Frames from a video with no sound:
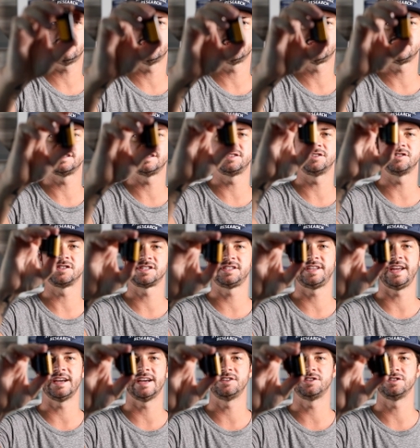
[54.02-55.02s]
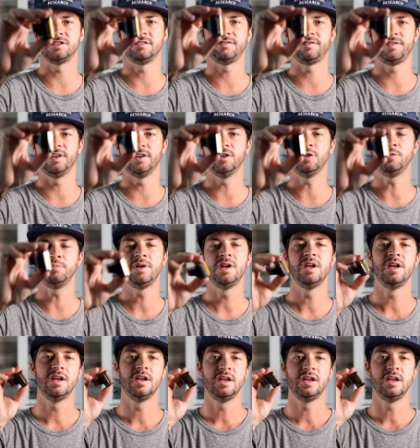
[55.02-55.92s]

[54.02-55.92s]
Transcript: This is your standard film.